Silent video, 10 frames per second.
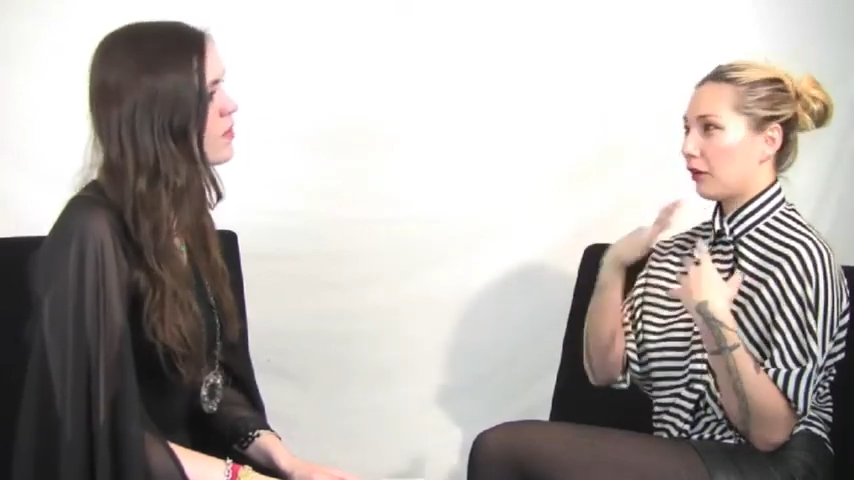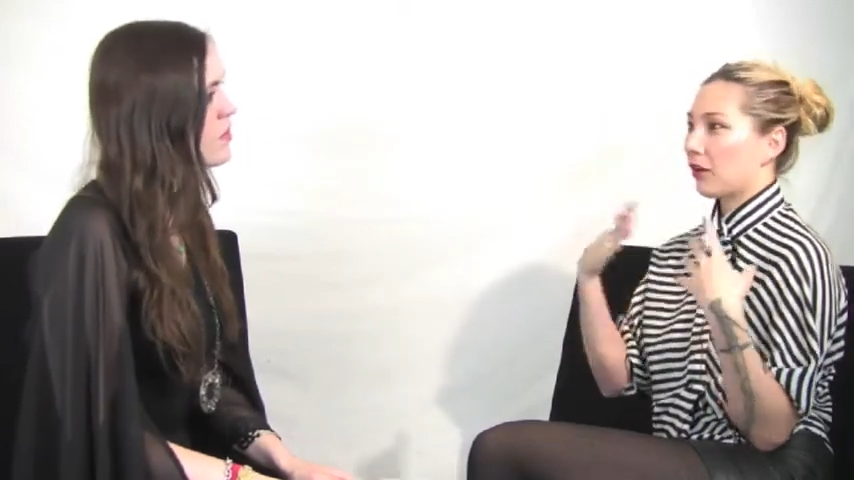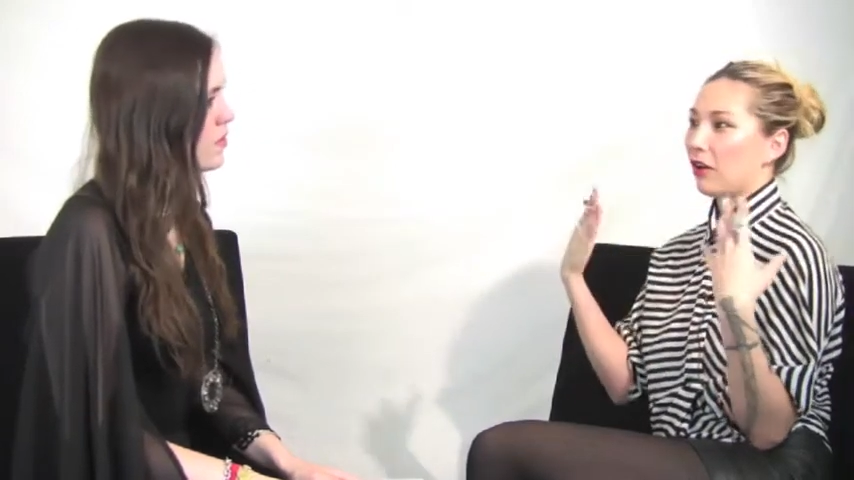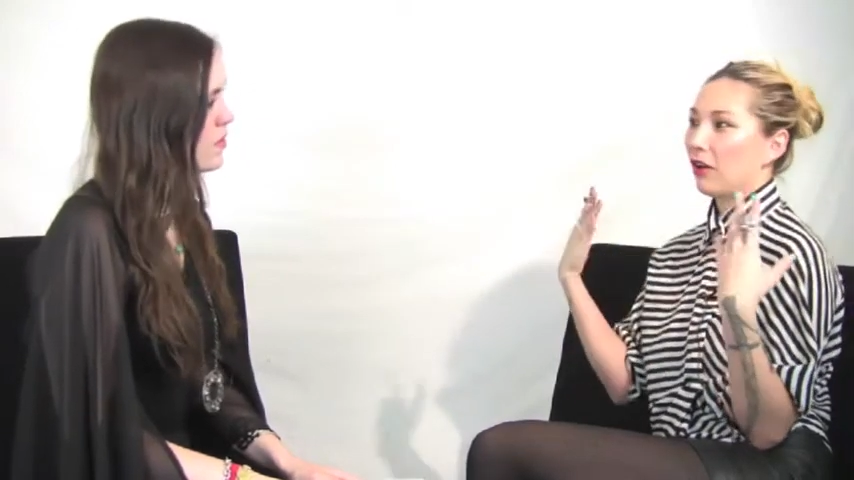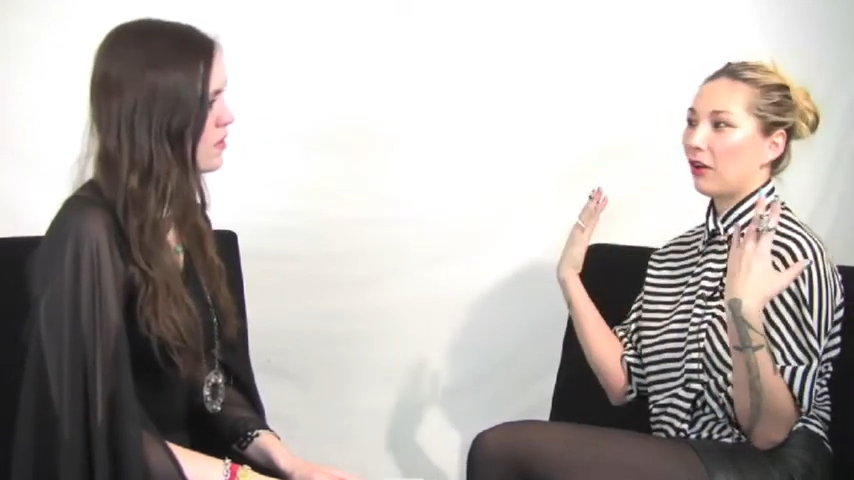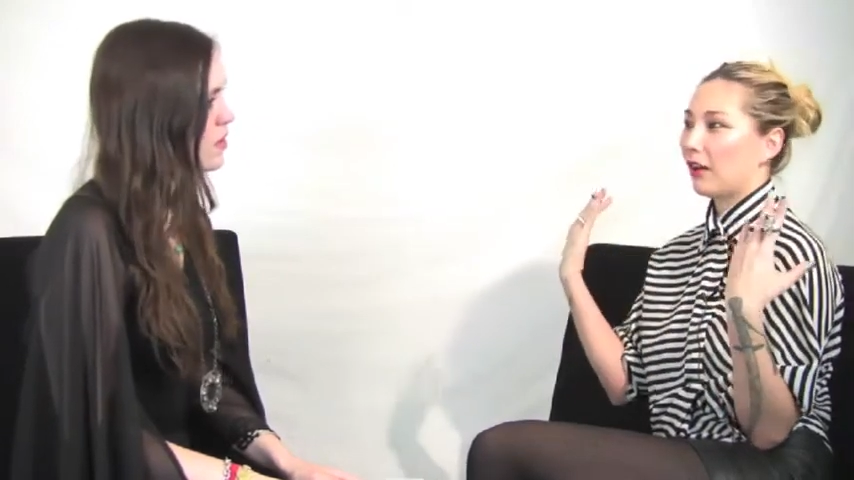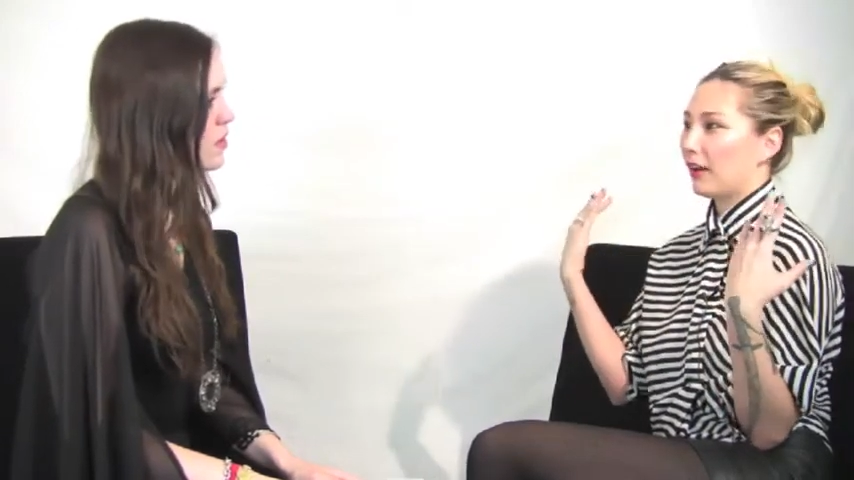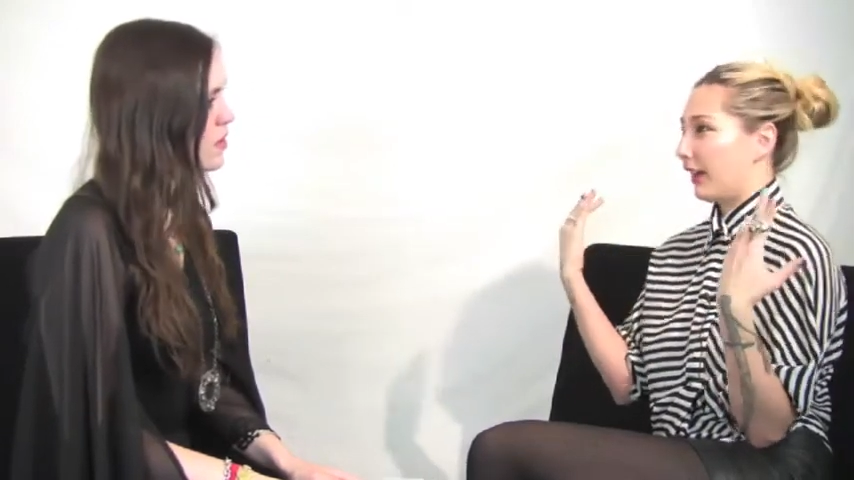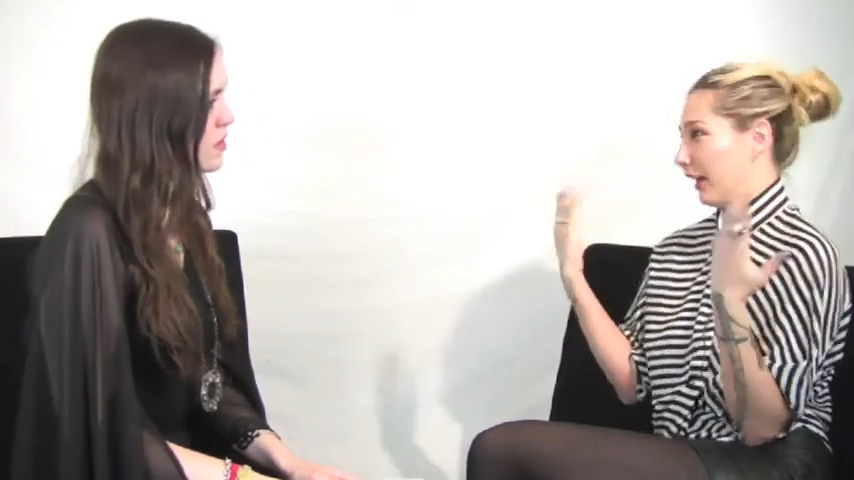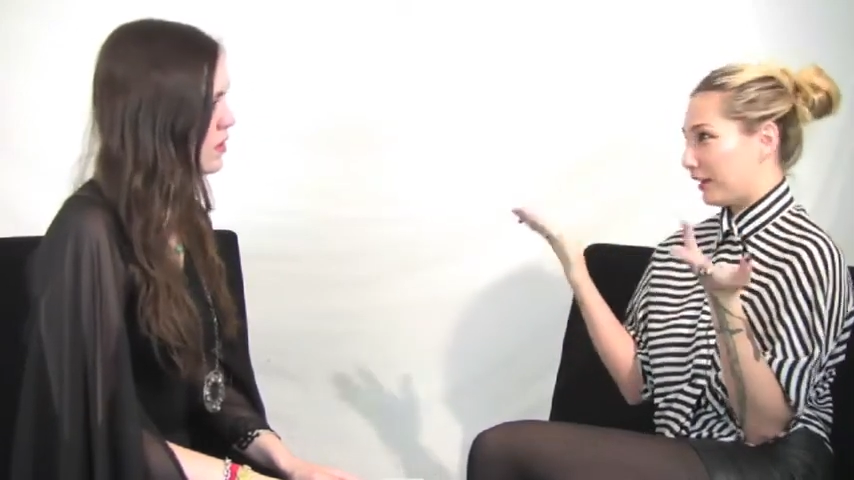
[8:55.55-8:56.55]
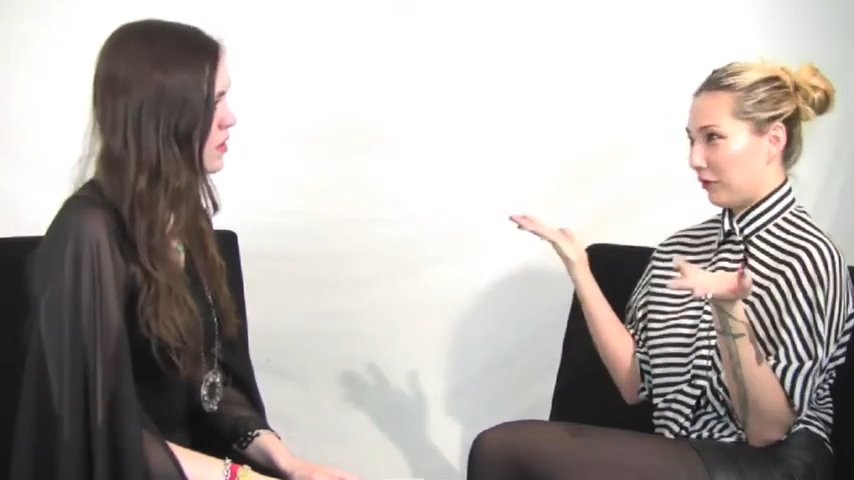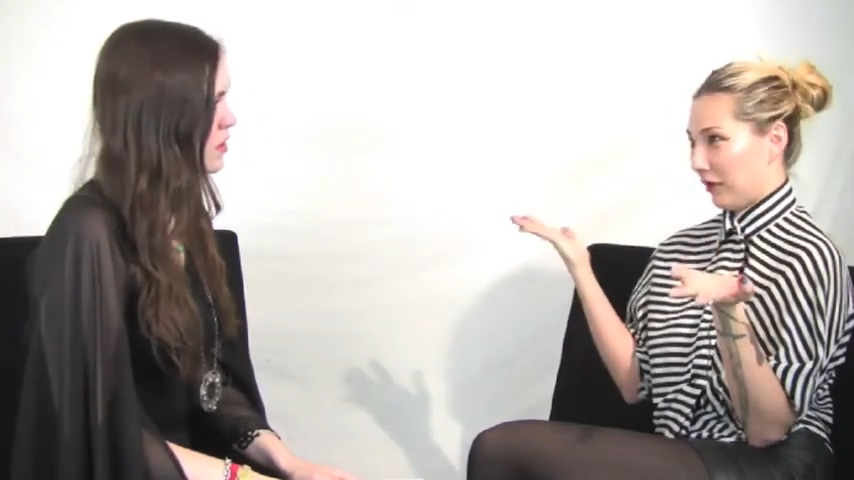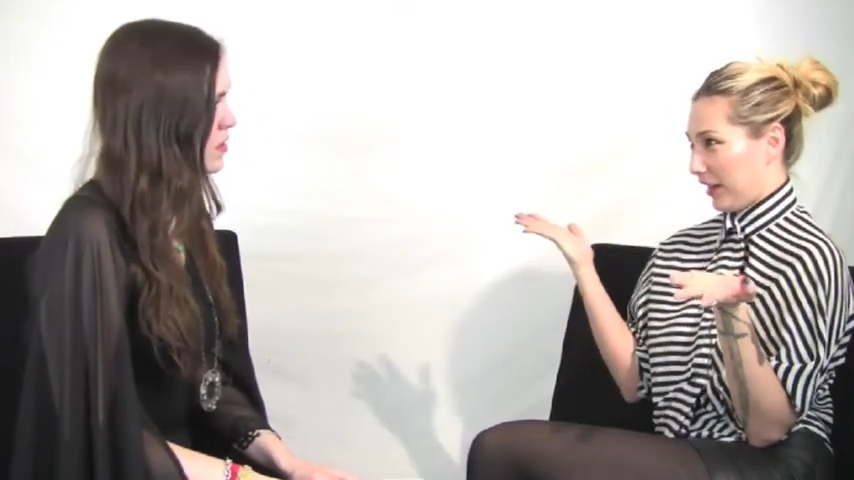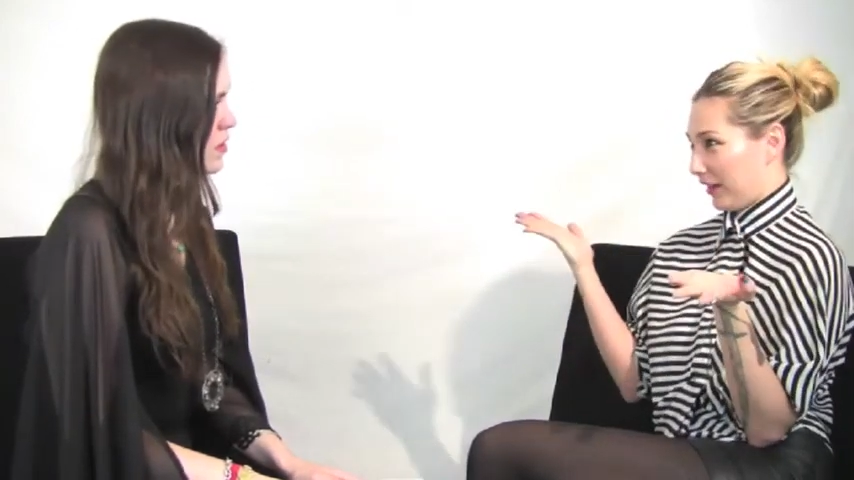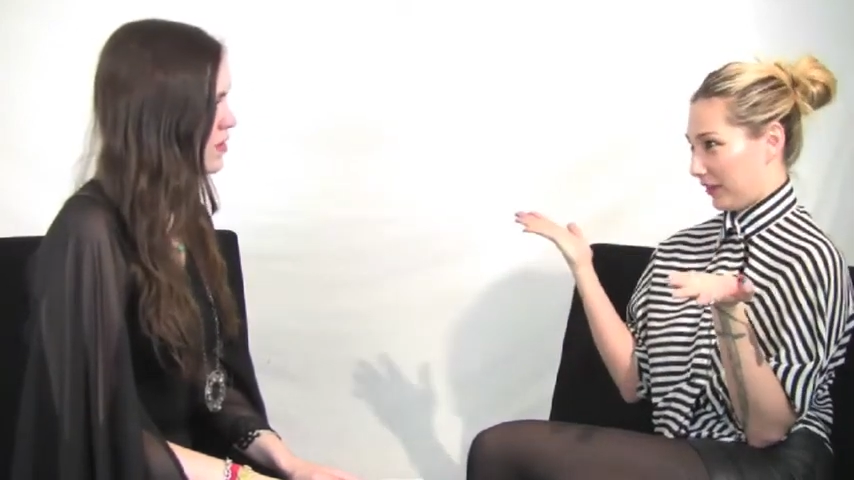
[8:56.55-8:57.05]
I'll call a head
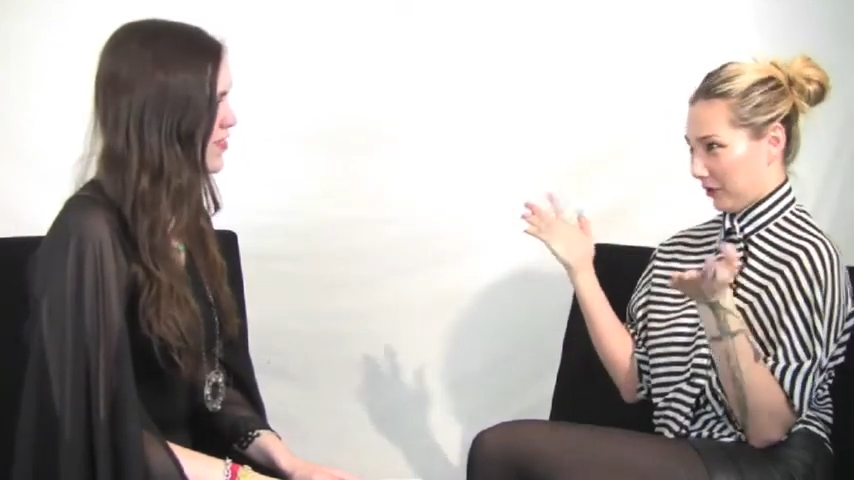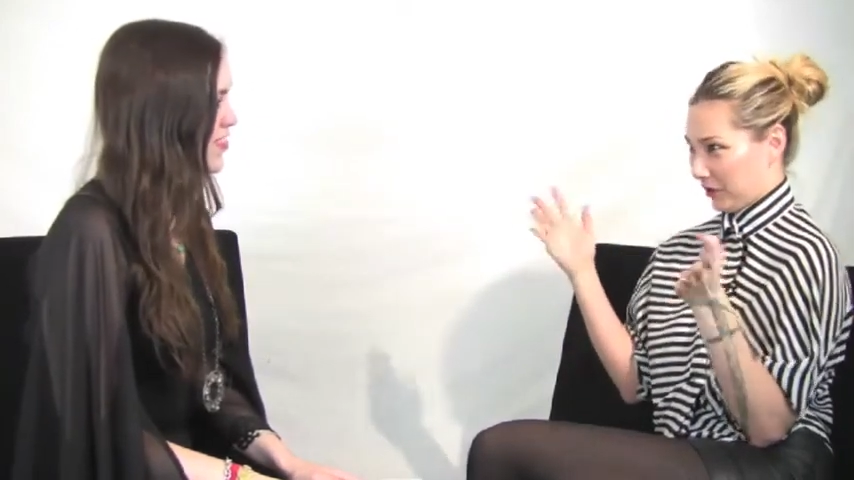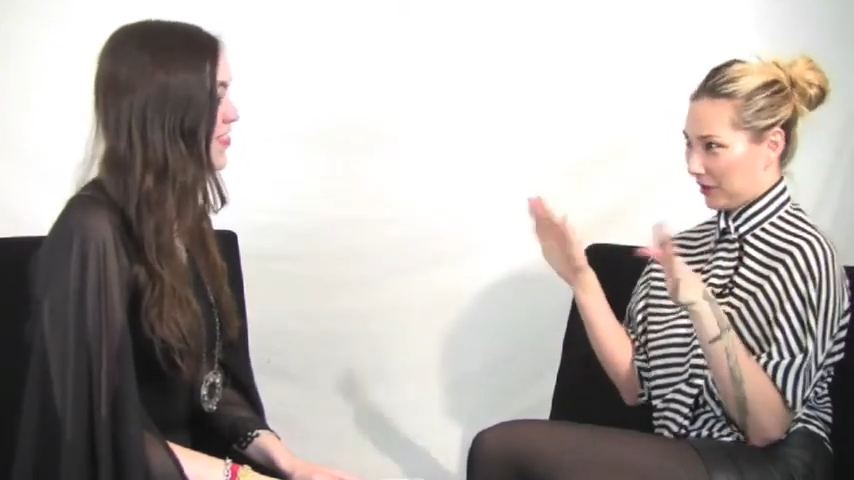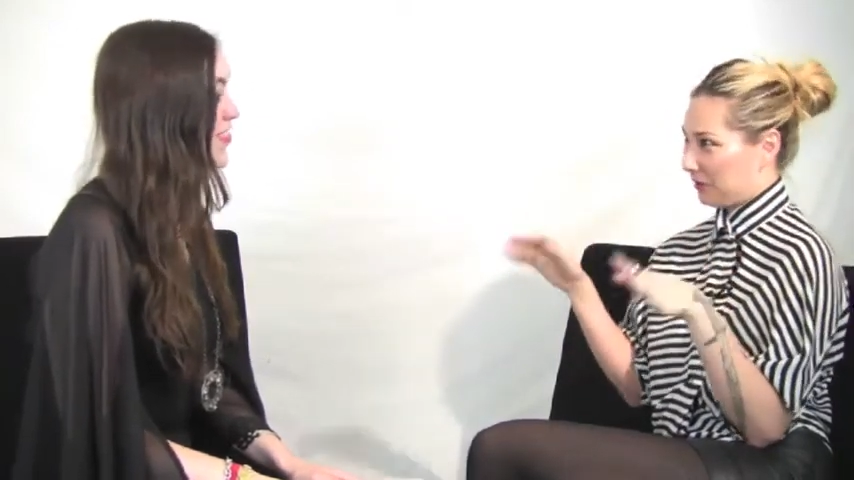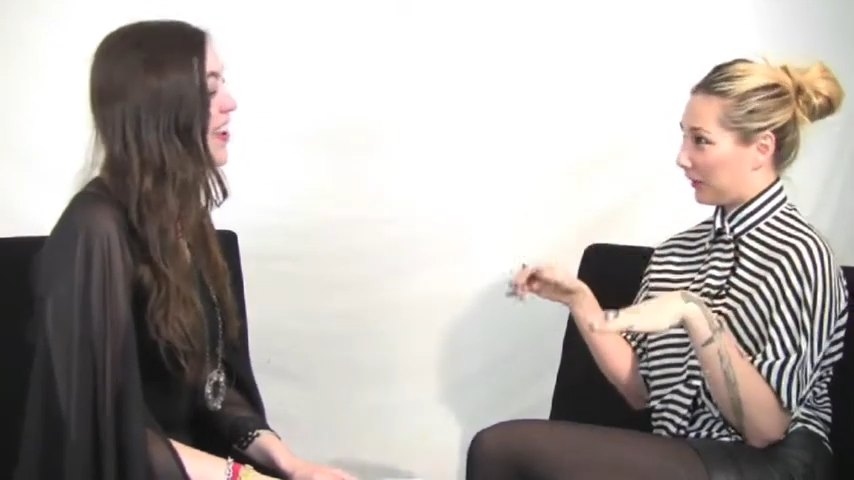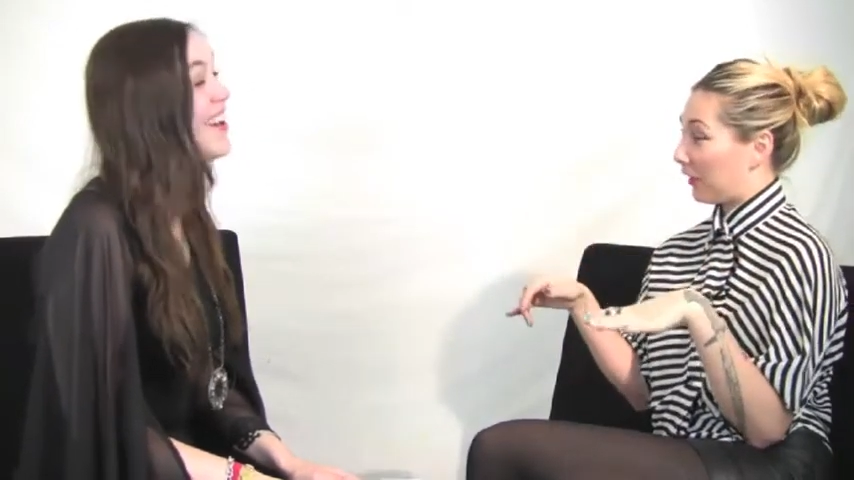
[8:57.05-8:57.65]
ring or something,